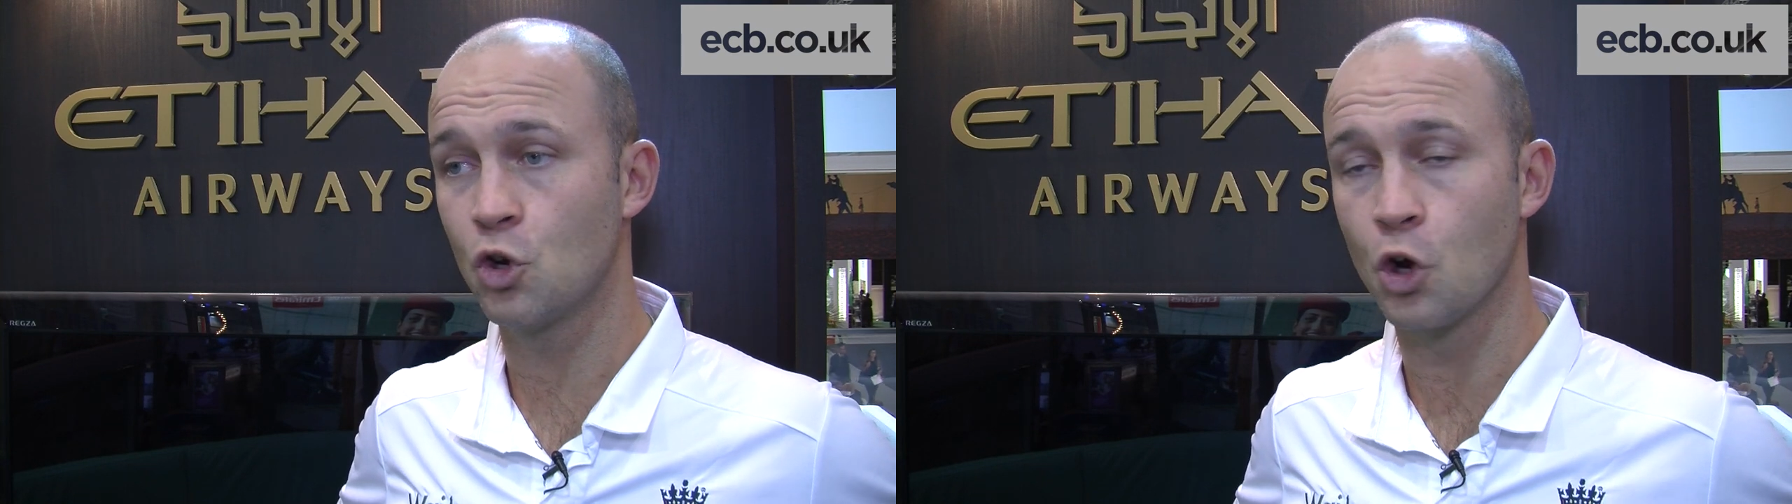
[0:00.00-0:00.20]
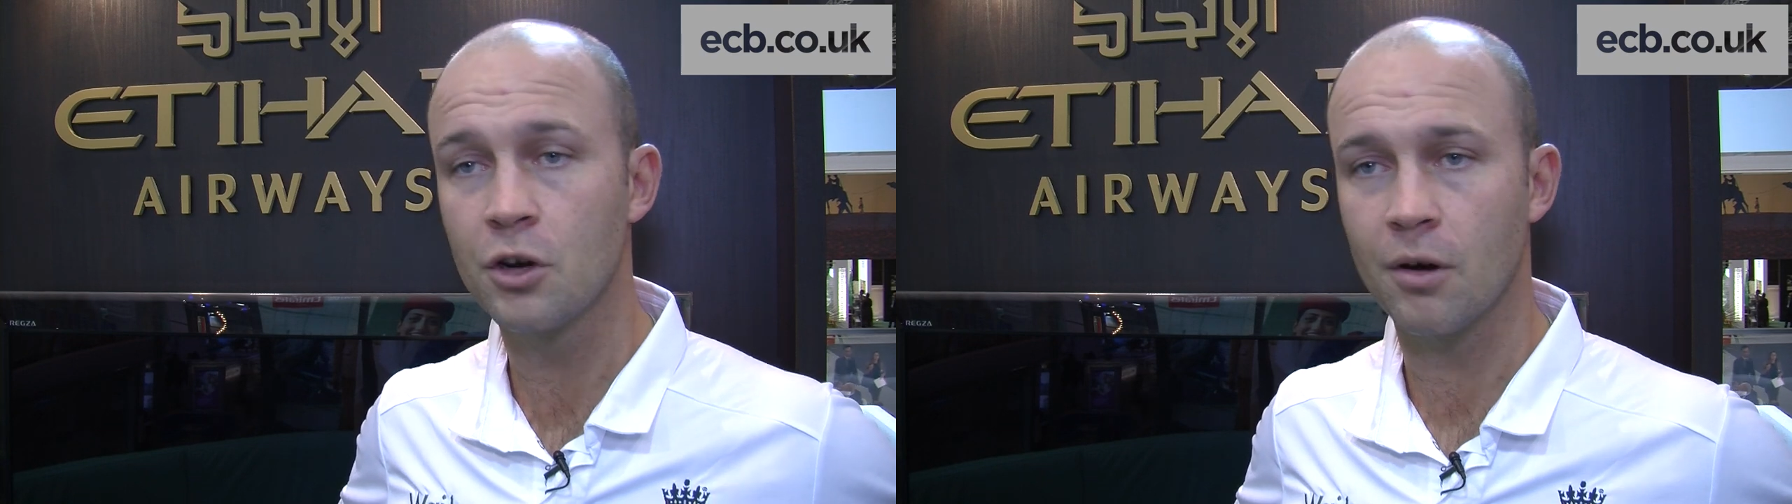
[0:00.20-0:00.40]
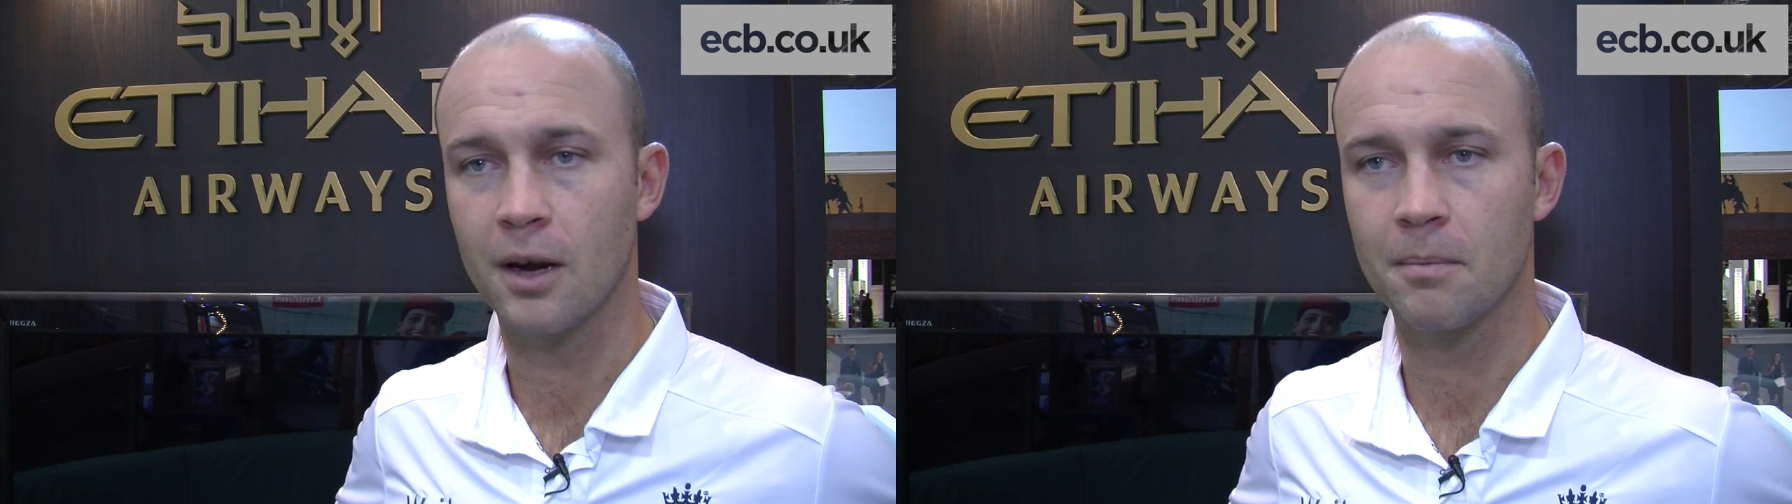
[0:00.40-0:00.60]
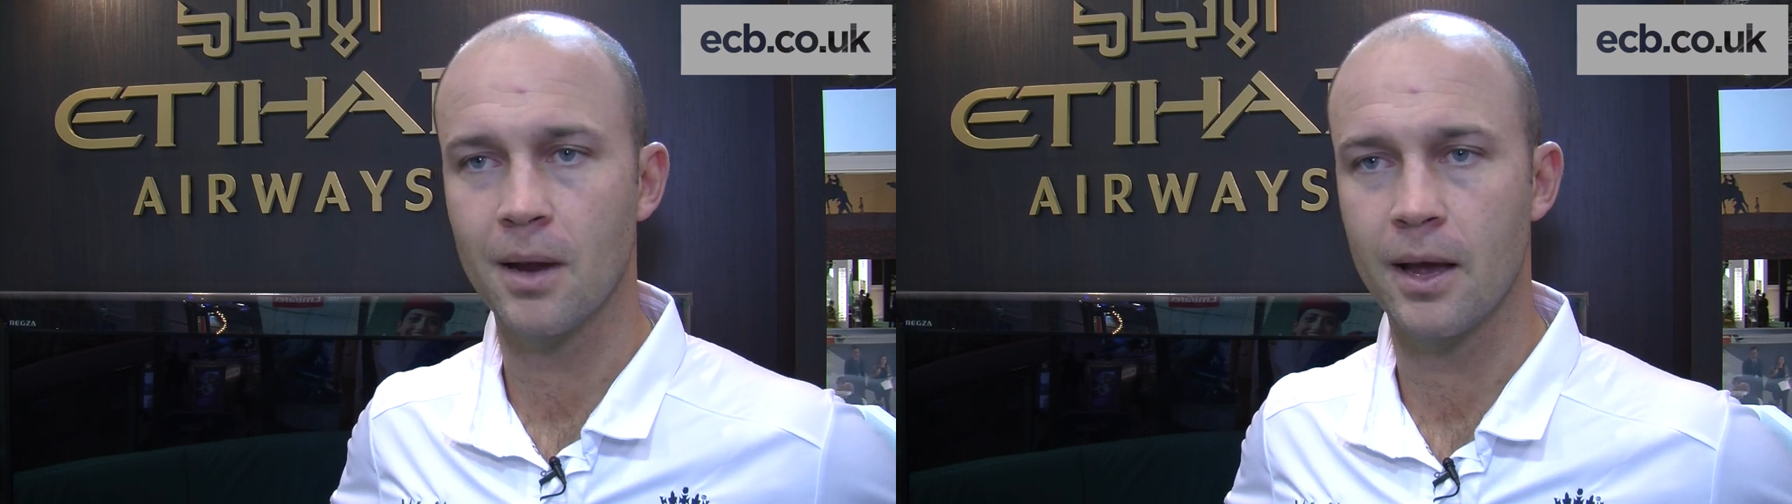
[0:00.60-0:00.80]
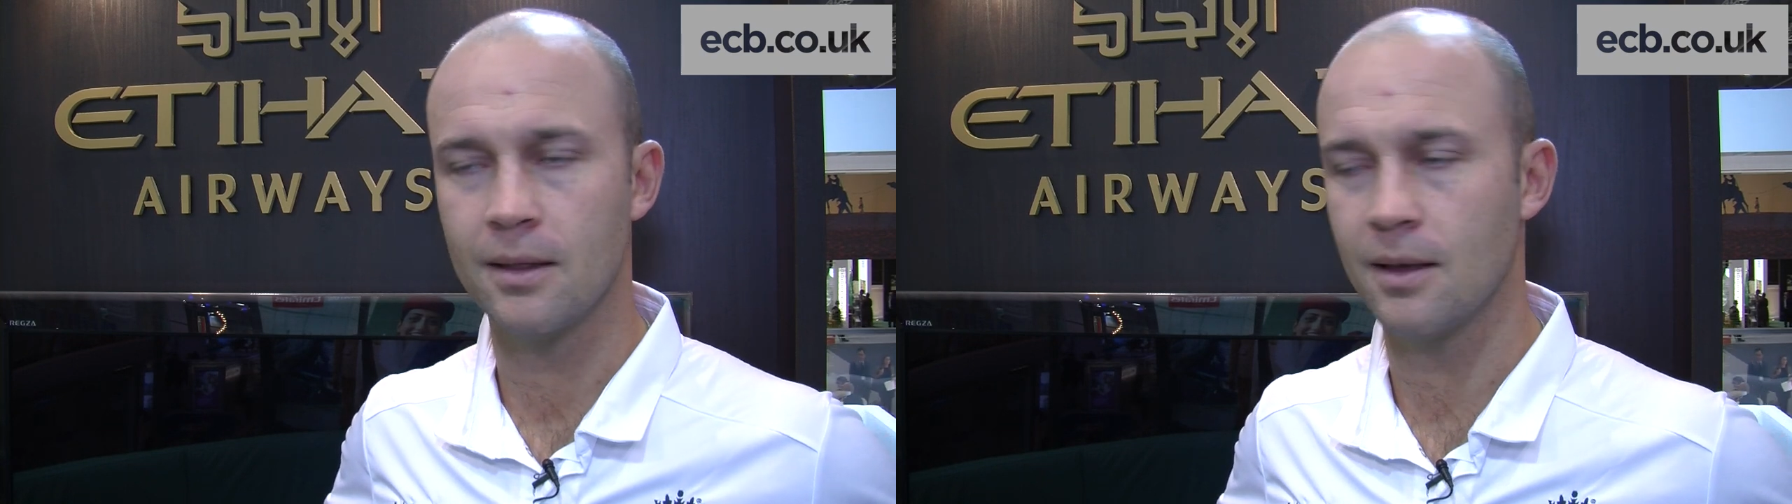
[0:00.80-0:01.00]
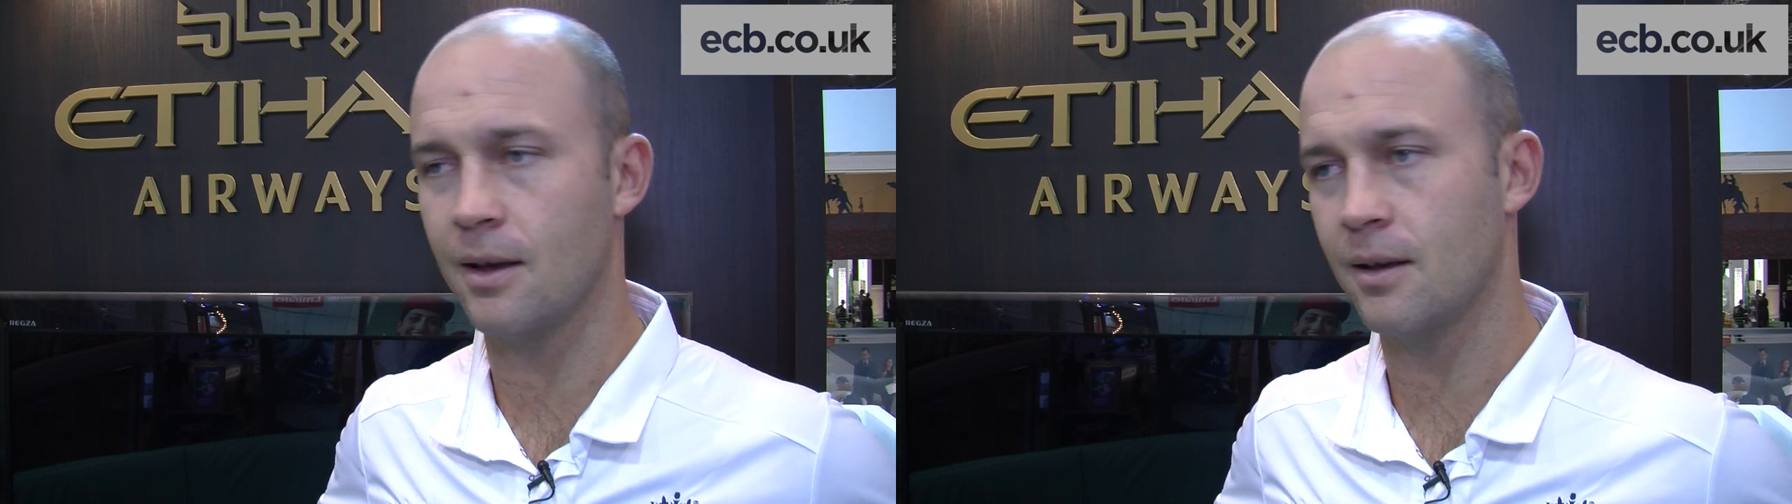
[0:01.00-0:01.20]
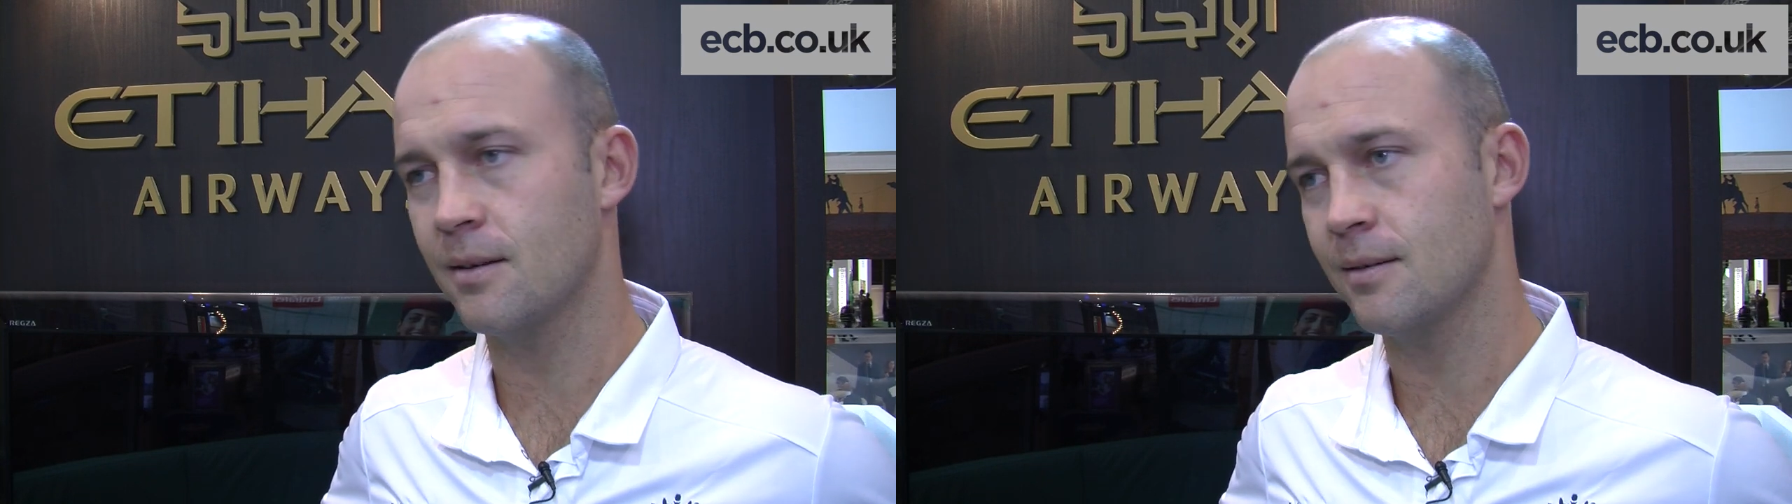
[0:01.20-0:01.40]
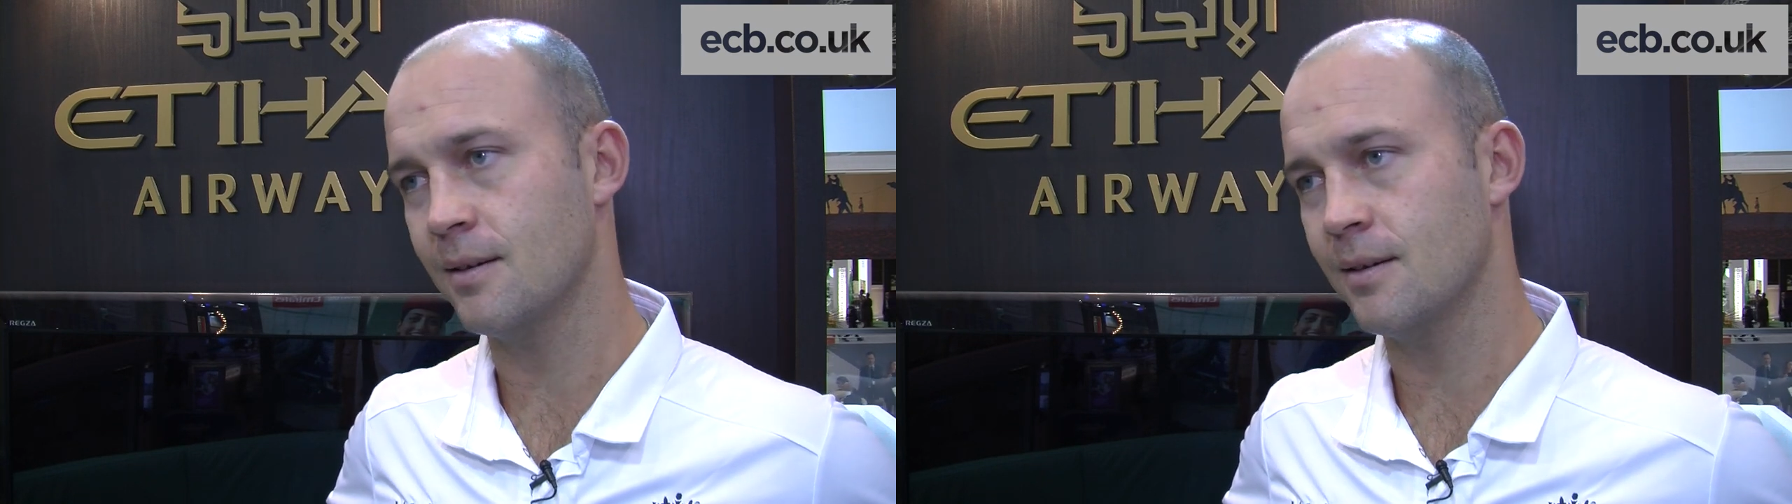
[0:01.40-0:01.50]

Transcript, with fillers: good cricket played there,